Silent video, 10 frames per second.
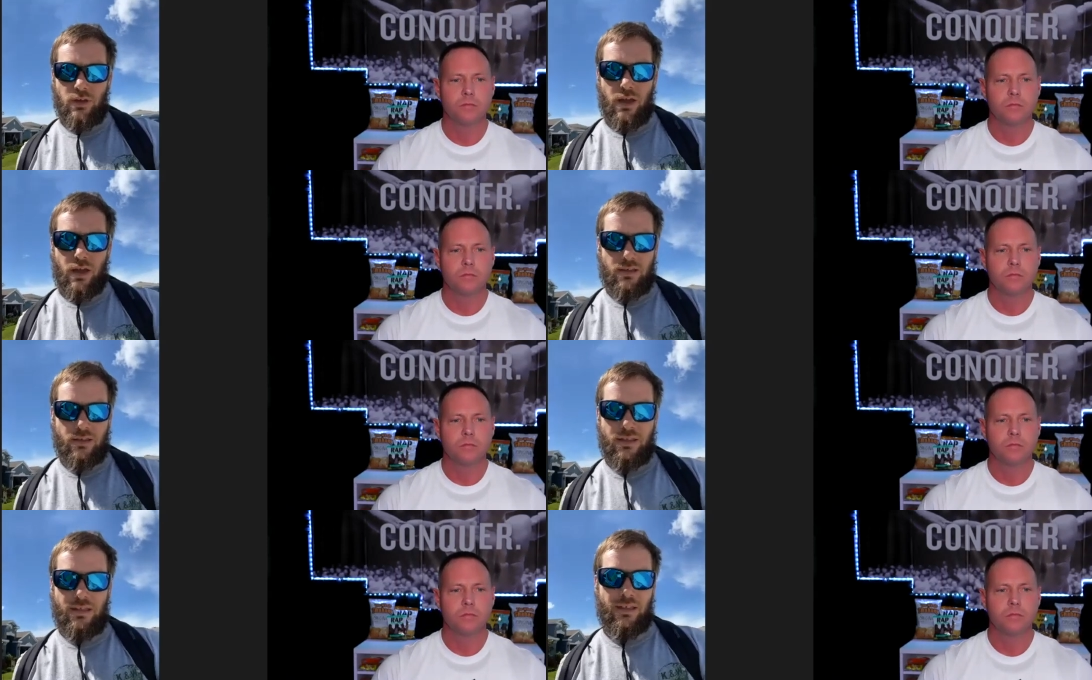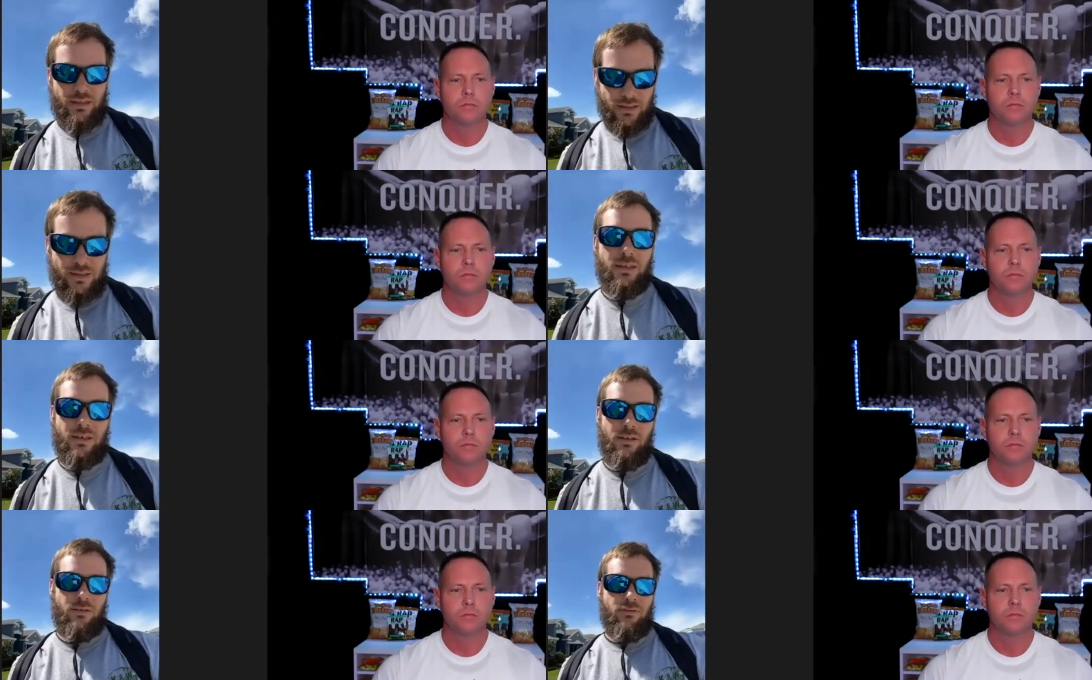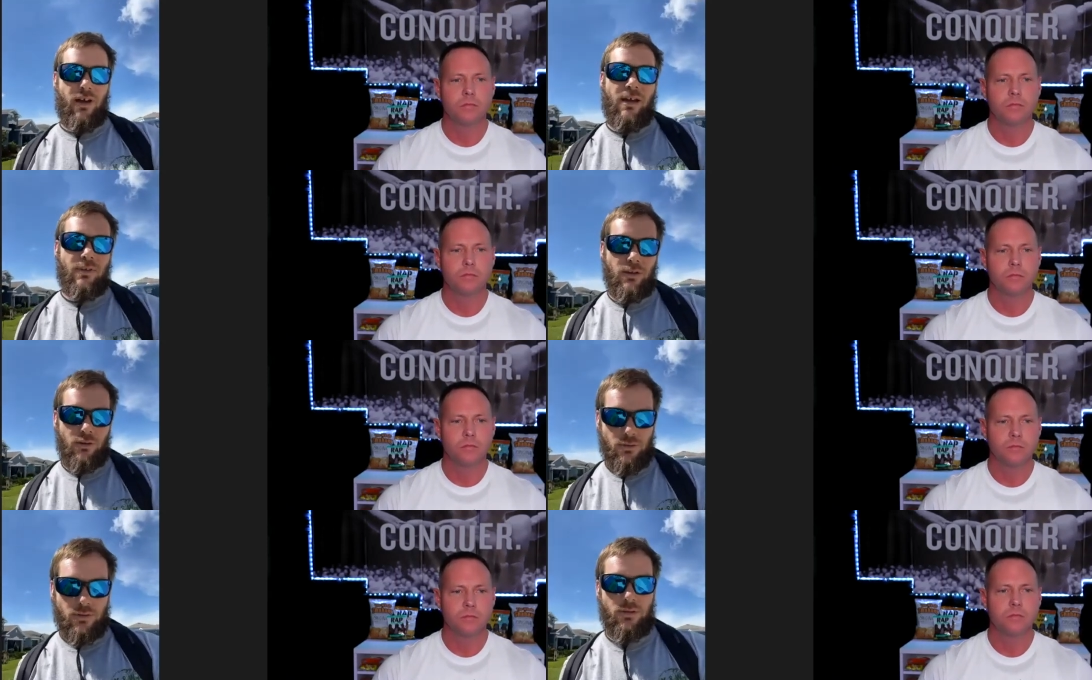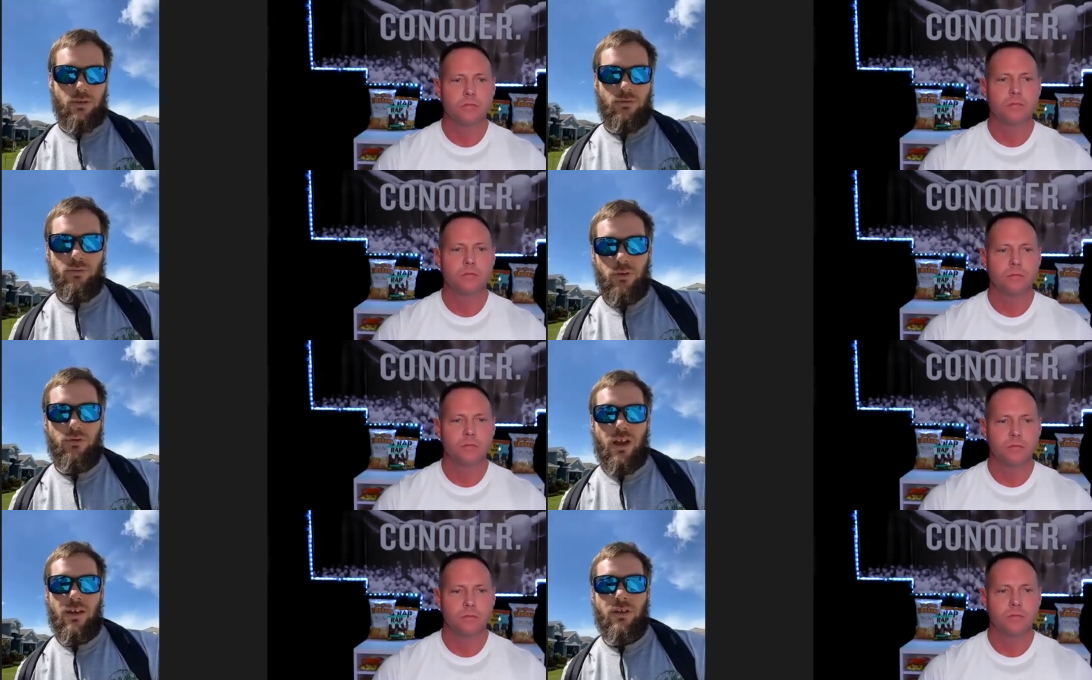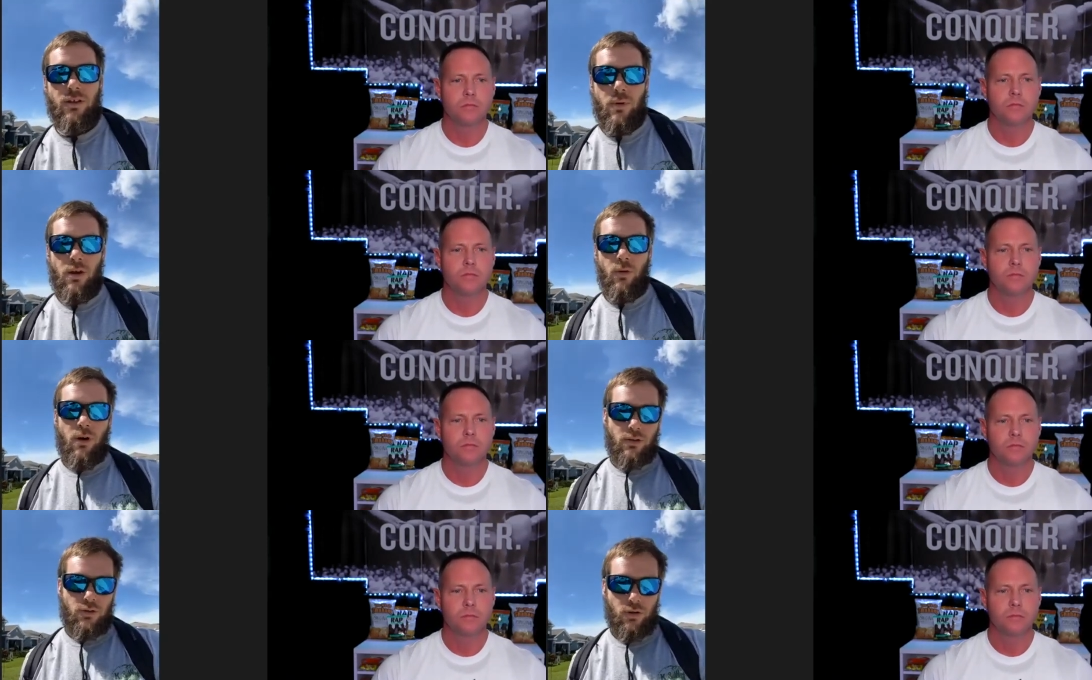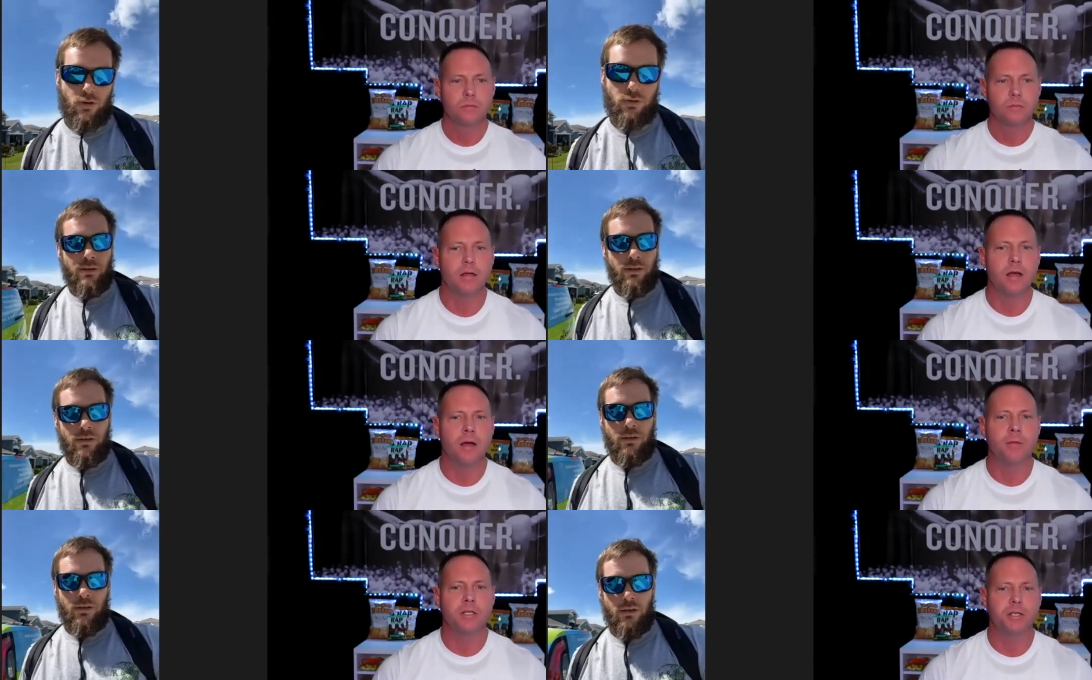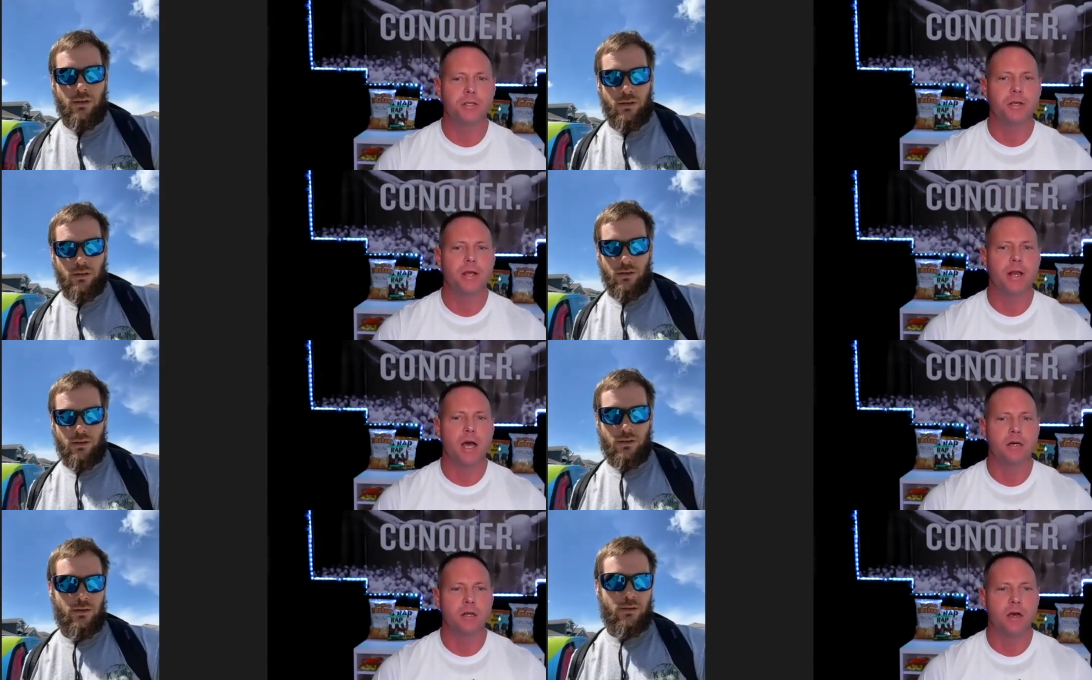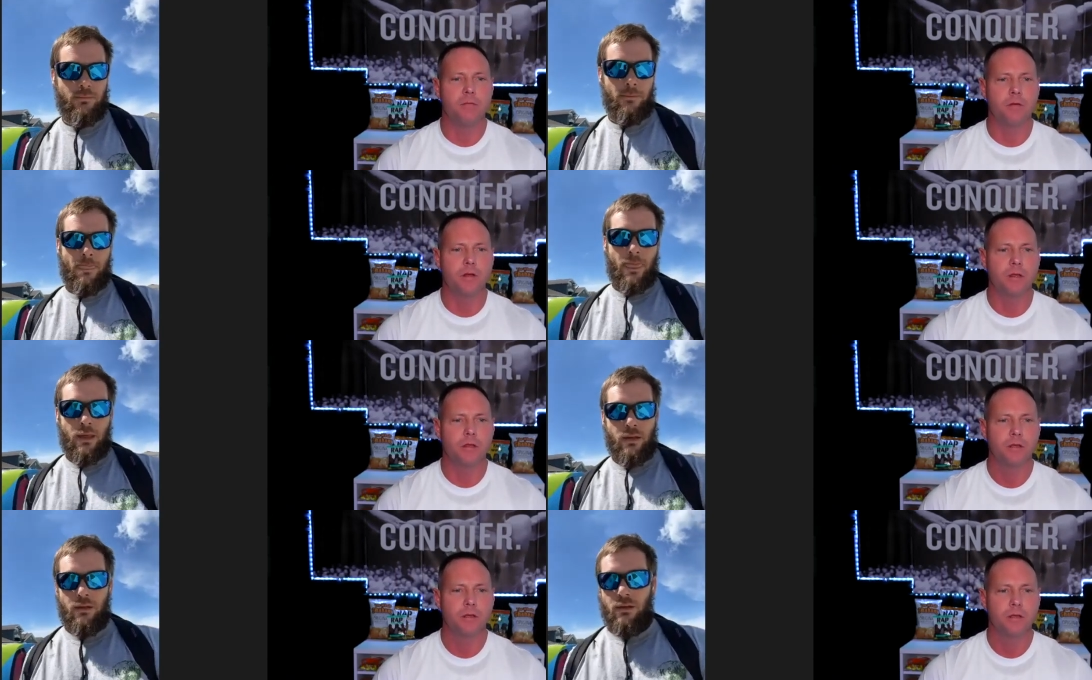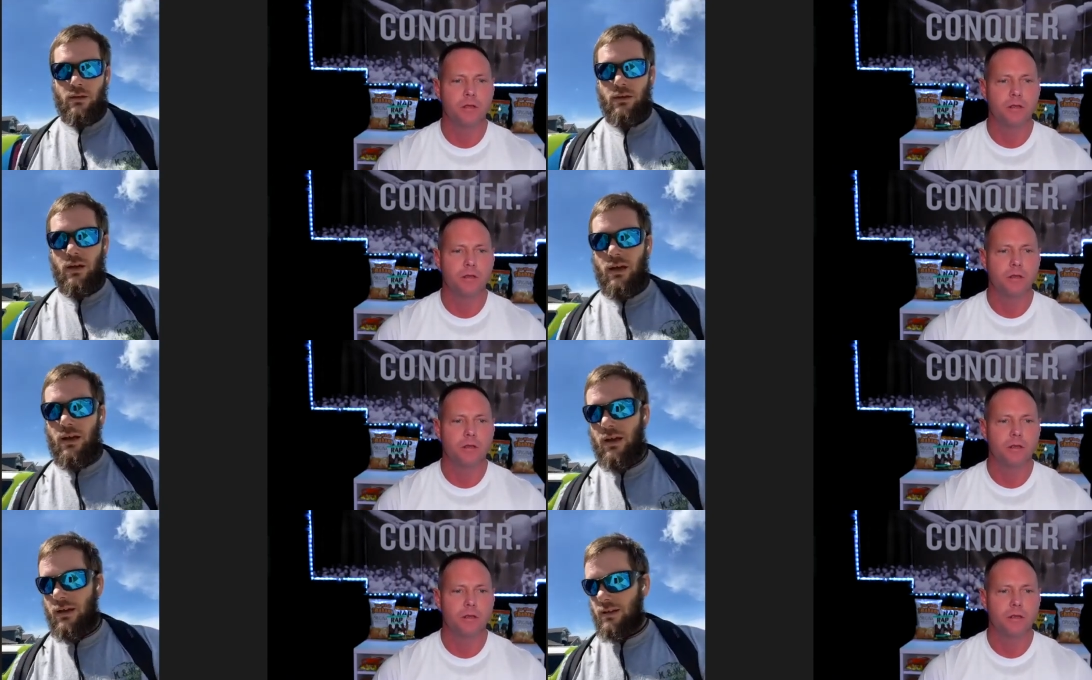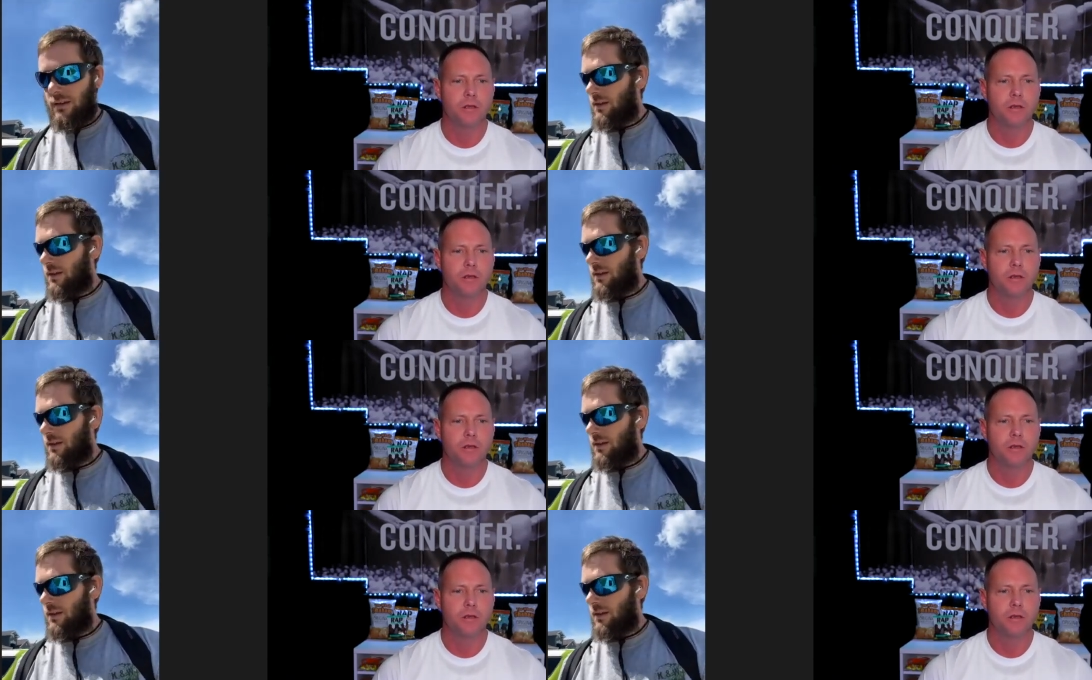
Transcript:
Speaker 1: and got sentenced. Five years just for a trafficking and marijuana charge.
Speaker 2: How much did you get knocked off with?
Speaker 1: Uh,